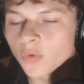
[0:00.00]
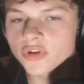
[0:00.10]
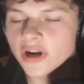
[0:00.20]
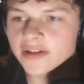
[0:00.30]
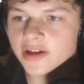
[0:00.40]
Well,
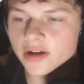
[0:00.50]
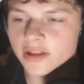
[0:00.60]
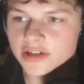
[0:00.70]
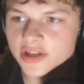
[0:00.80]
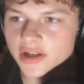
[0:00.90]
you're not entirely
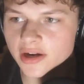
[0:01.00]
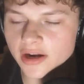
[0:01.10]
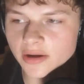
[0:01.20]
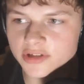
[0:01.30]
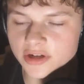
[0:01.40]
educated on
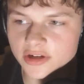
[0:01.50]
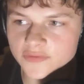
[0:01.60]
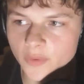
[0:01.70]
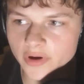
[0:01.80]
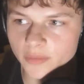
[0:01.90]
how gender
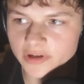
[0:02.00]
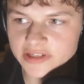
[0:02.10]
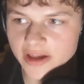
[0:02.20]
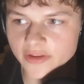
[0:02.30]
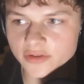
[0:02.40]
dysphoria works
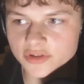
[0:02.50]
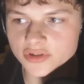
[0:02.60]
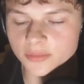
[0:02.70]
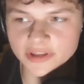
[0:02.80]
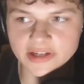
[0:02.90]
either. You just
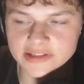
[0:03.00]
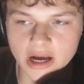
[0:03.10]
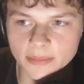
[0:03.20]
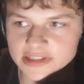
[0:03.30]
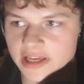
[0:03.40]
told me that it's
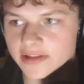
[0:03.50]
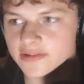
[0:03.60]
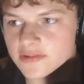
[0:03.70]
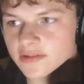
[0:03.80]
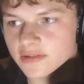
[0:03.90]
common
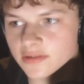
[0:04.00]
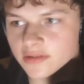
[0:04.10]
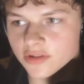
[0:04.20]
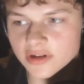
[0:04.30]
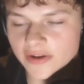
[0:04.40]
sense.
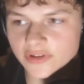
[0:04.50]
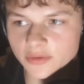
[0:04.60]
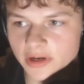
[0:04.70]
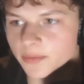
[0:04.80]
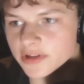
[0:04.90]
You didn't have to
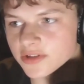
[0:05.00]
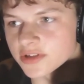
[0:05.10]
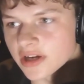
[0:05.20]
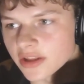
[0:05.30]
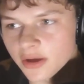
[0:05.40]
do any
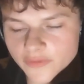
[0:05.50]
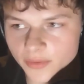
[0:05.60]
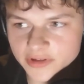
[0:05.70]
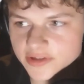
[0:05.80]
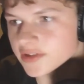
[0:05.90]
research on it. You have no
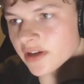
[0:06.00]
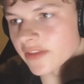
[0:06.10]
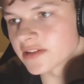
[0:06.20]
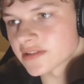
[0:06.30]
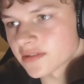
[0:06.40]
research on
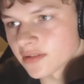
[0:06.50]
this.